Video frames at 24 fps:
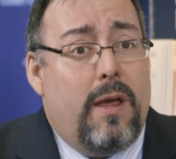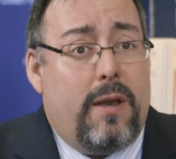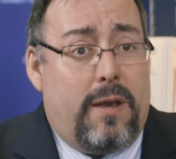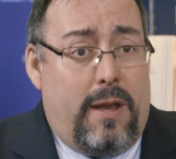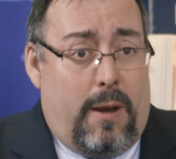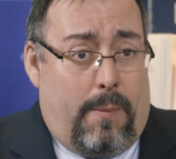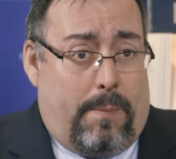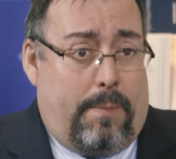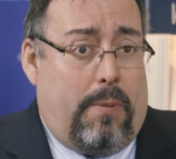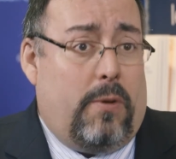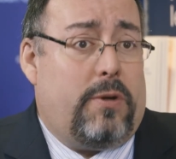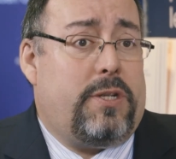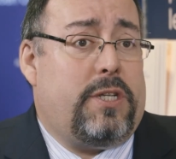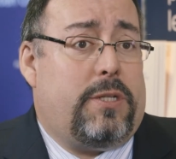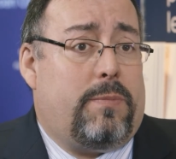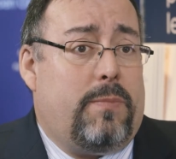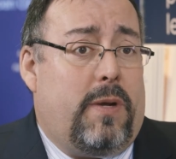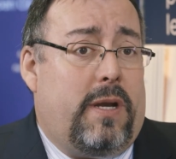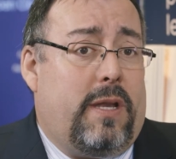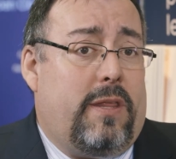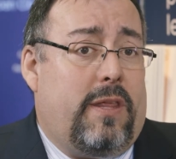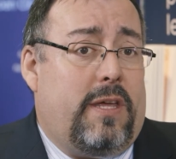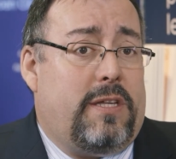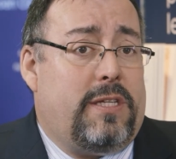Now, purchase
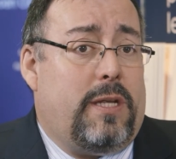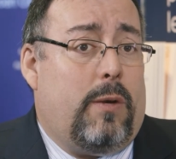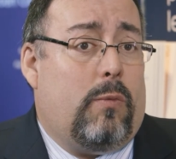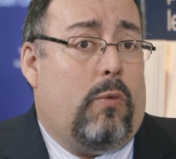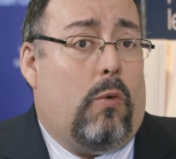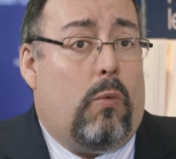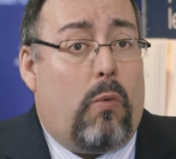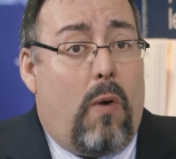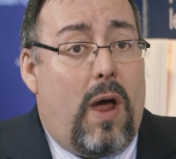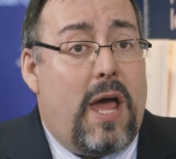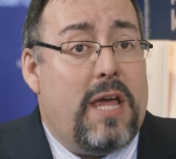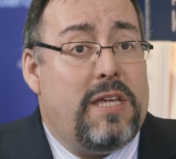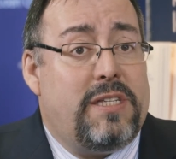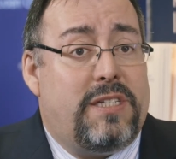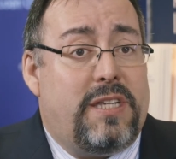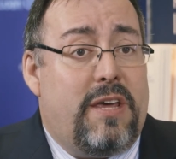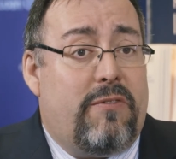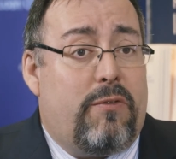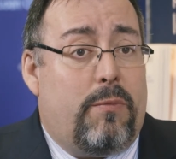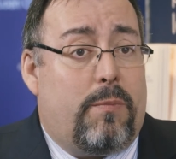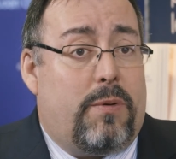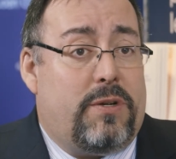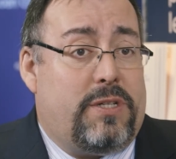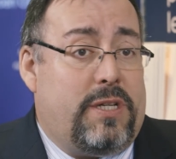money, they say, will rise
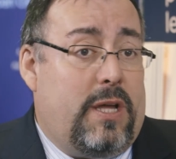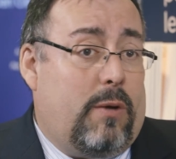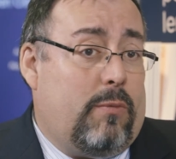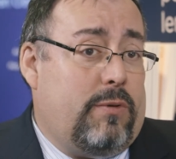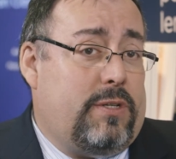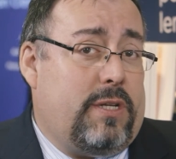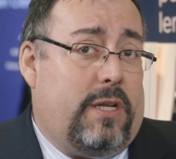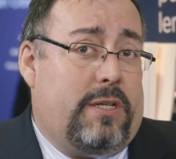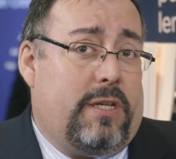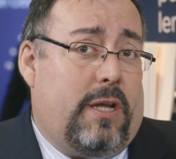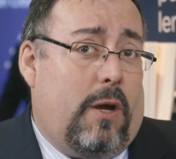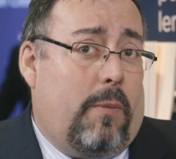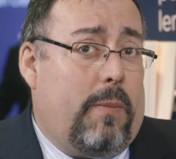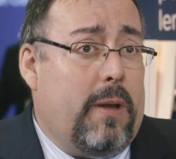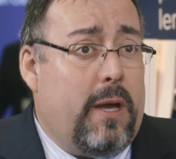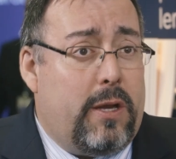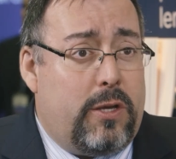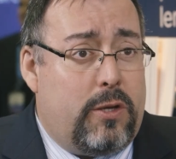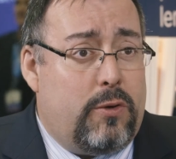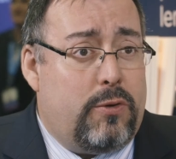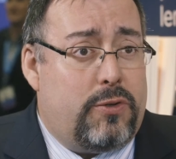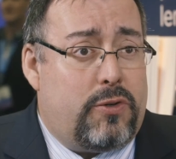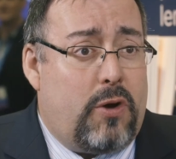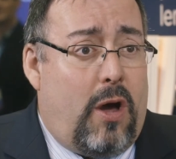7%, which they say will be a
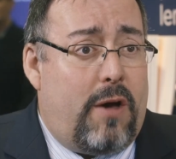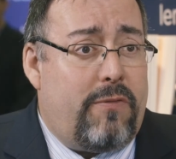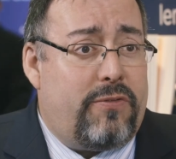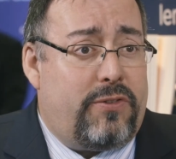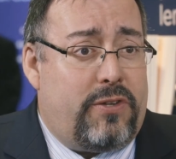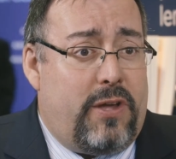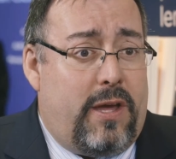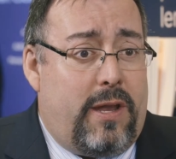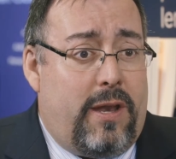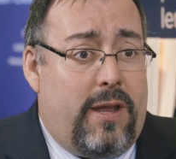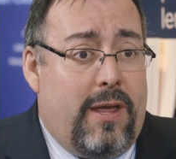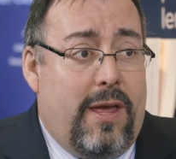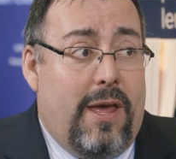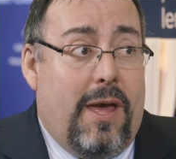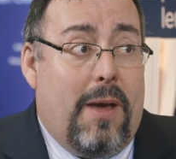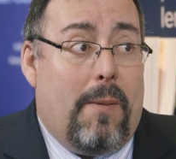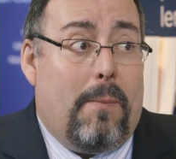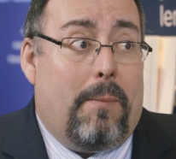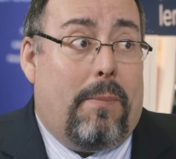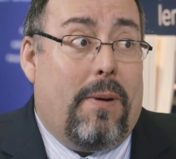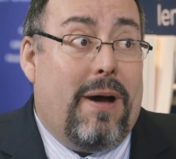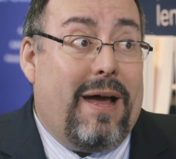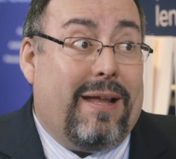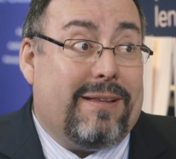huge offset.
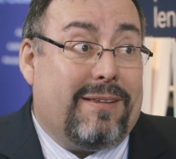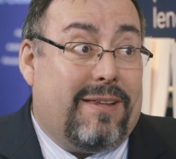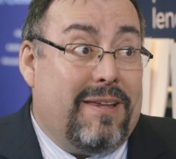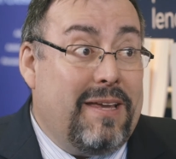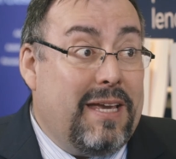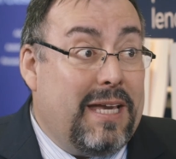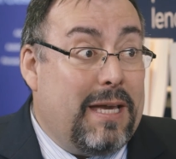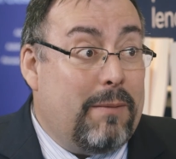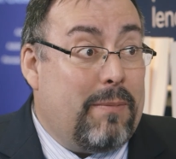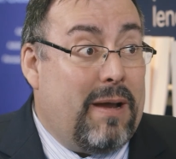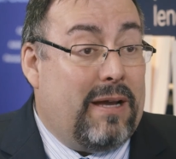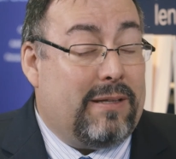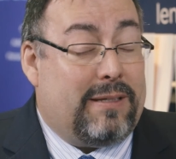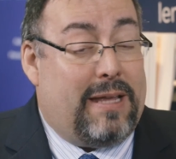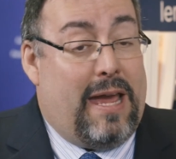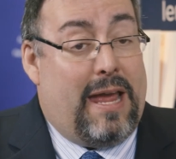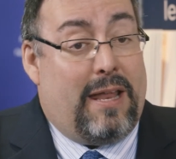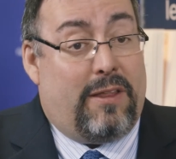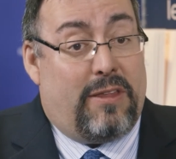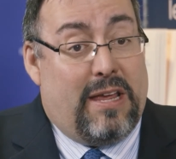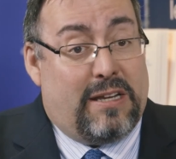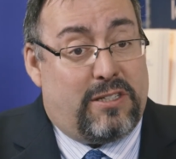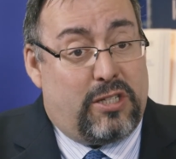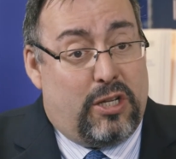But think about
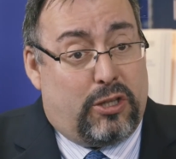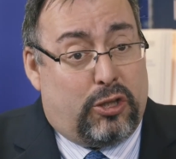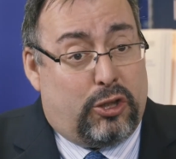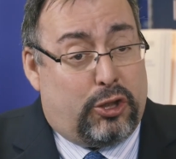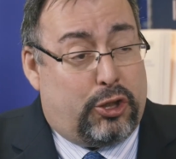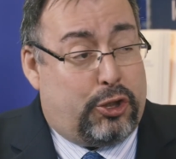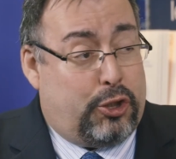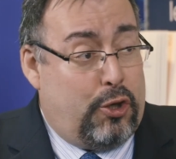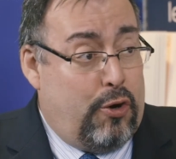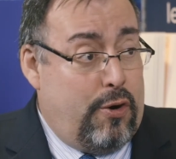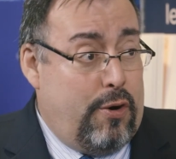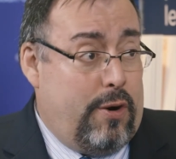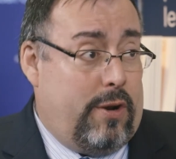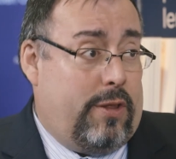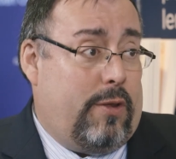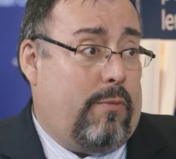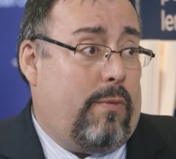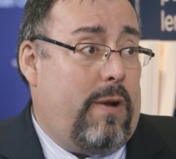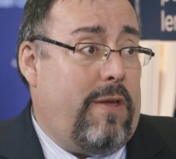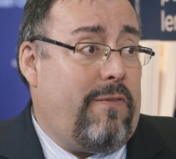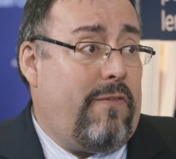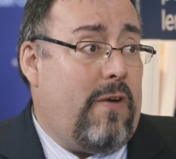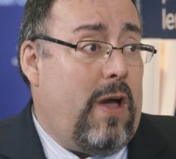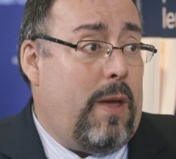that. That's a third of the
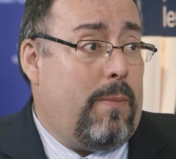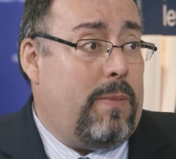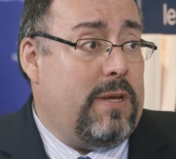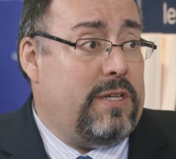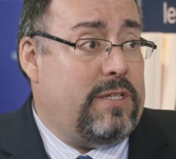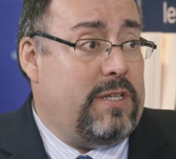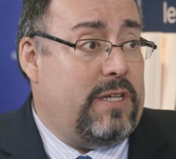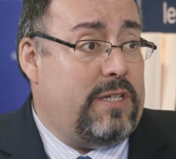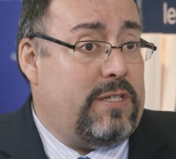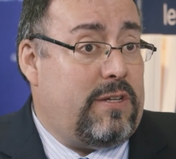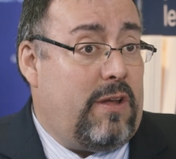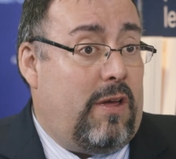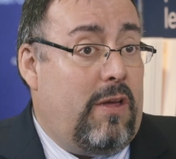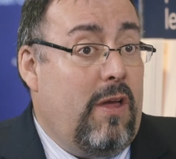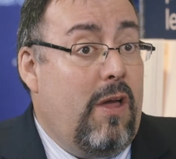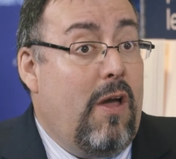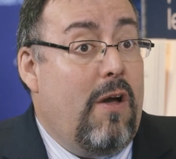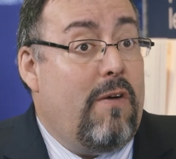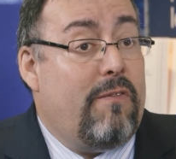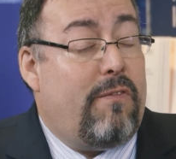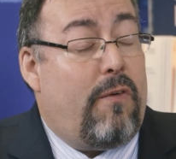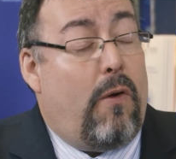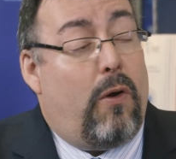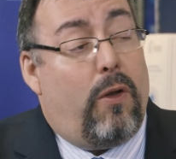refi business
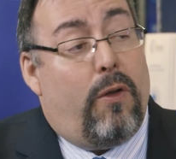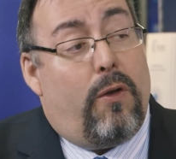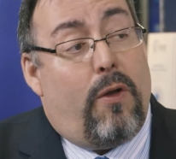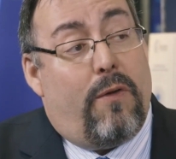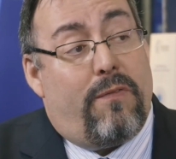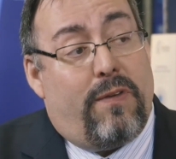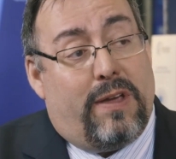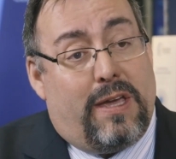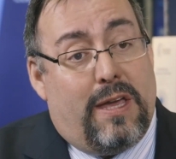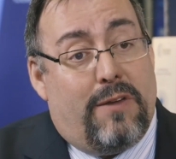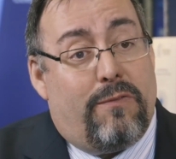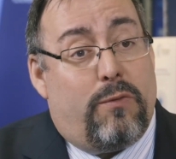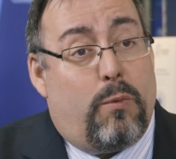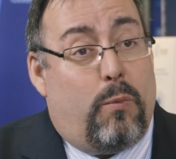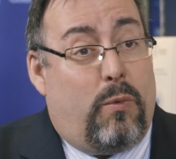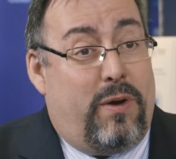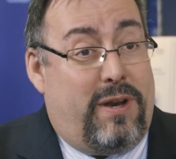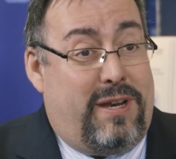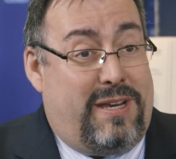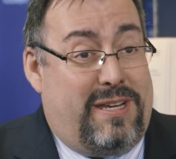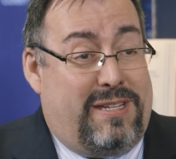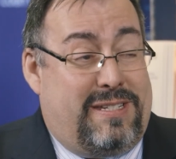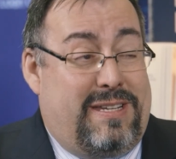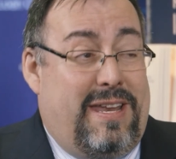falling off again from what
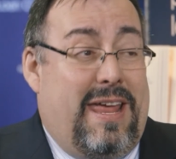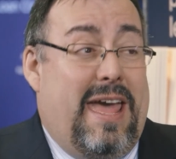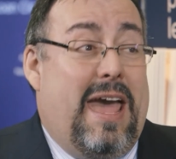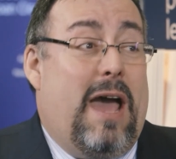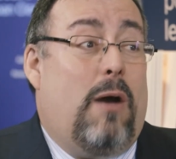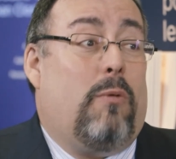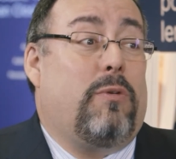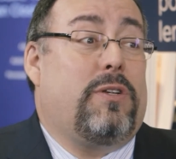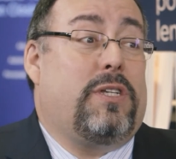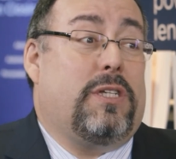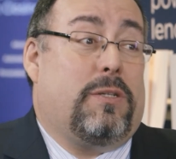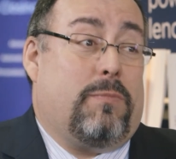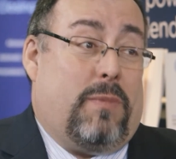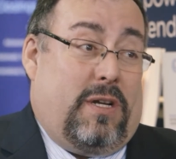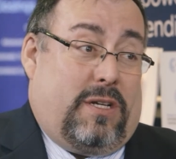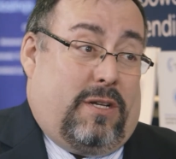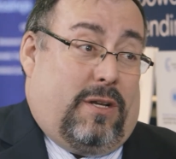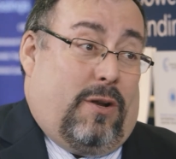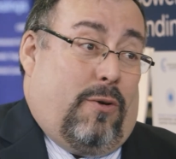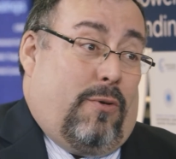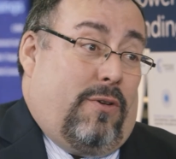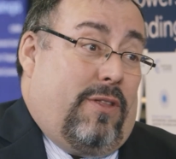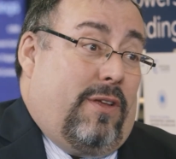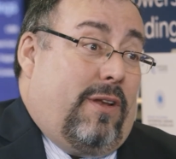it is now, which is much
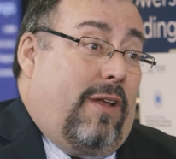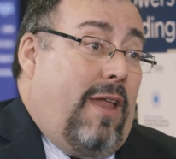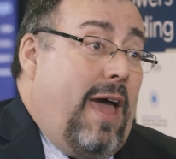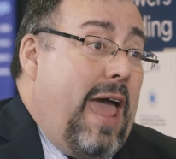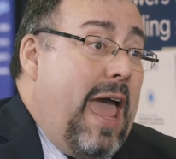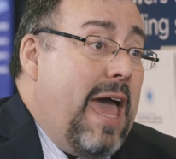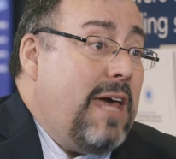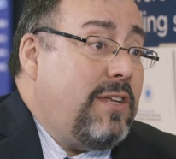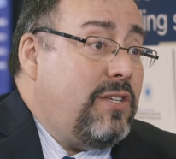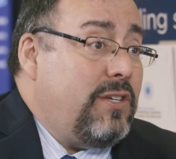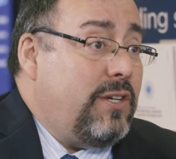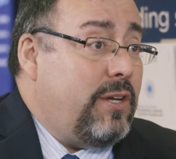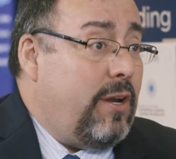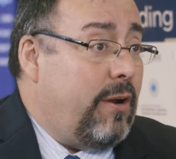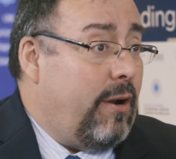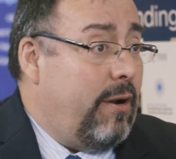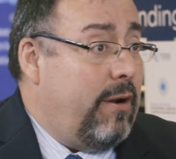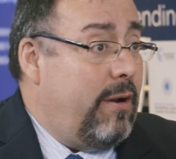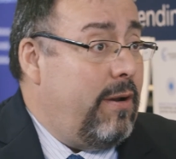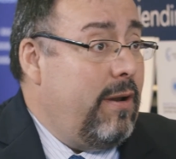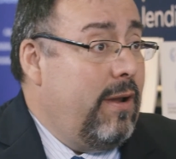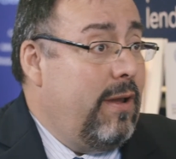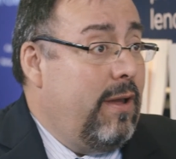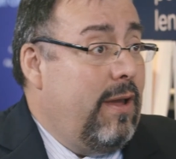lower than last year.